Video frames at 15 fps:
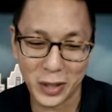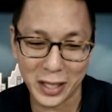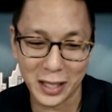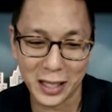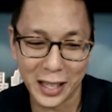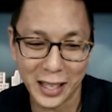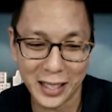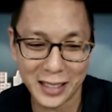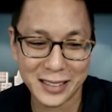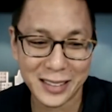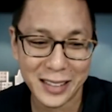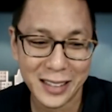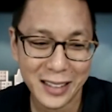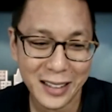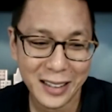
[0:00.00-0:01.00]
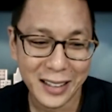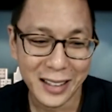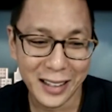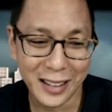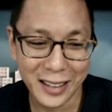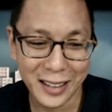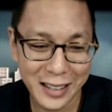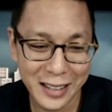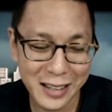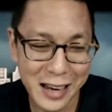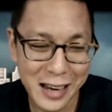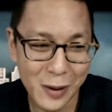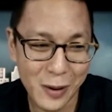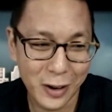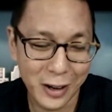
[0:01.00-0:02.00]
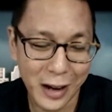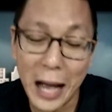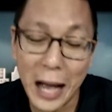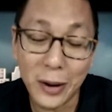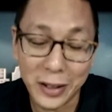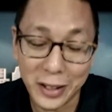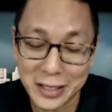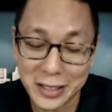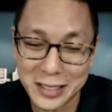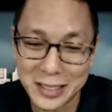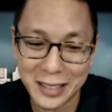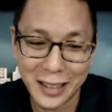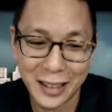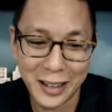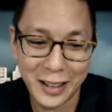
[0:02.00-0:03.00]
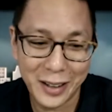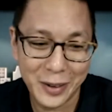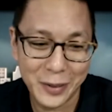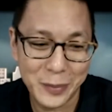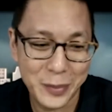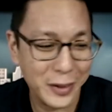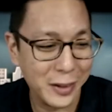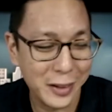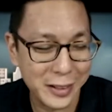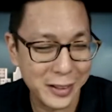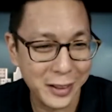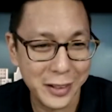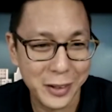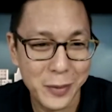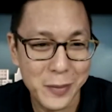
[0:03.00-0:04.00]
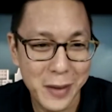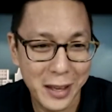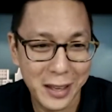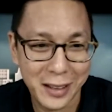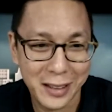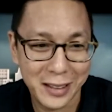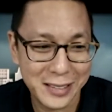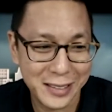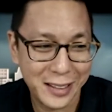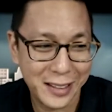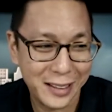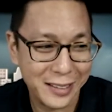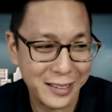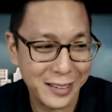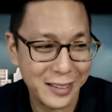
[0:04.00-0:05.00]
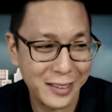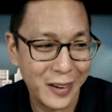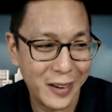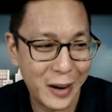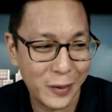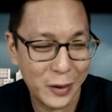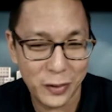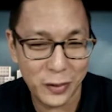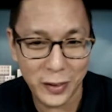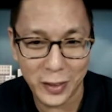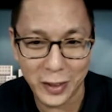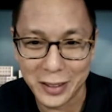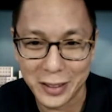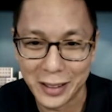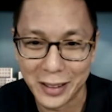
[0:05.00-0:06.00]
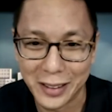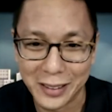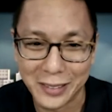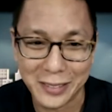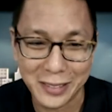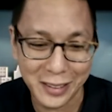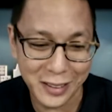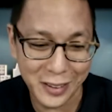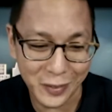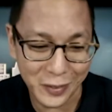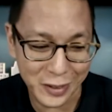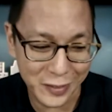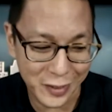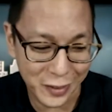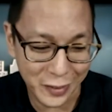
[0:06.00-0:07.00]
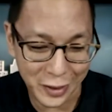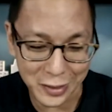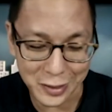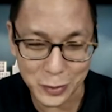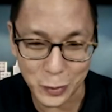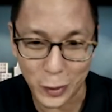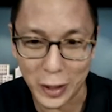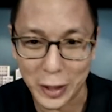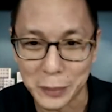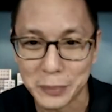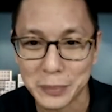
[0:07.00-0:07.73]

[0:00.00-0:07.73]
late outage, but luckily you made it. How are you feeling, given all that this morning?